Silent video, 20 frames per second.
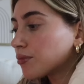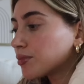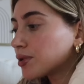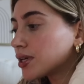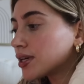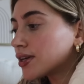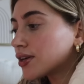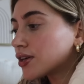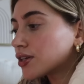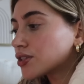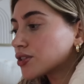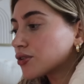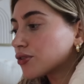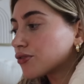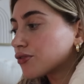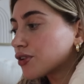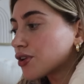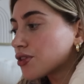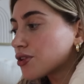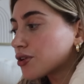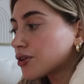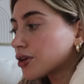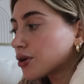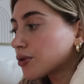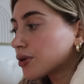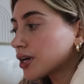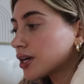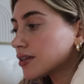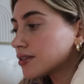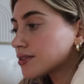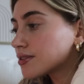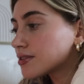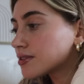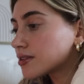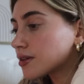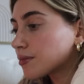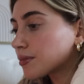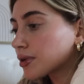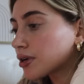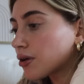be here until further notice.
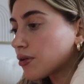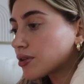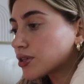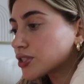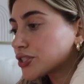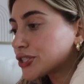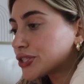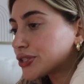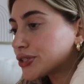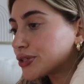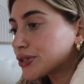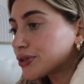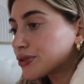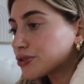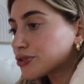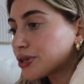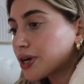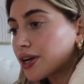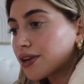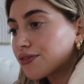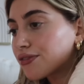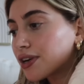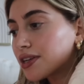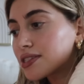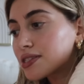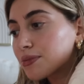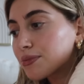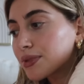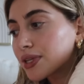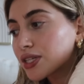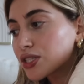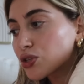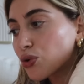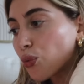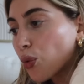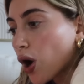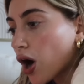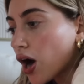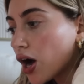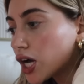I'm going to try and find something to
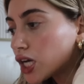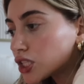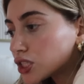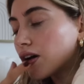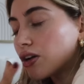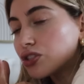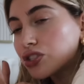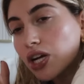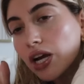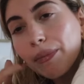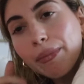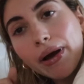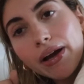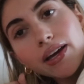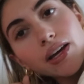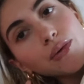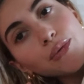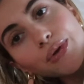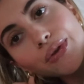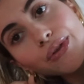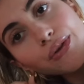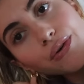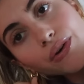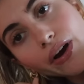watch. I'll check back in with you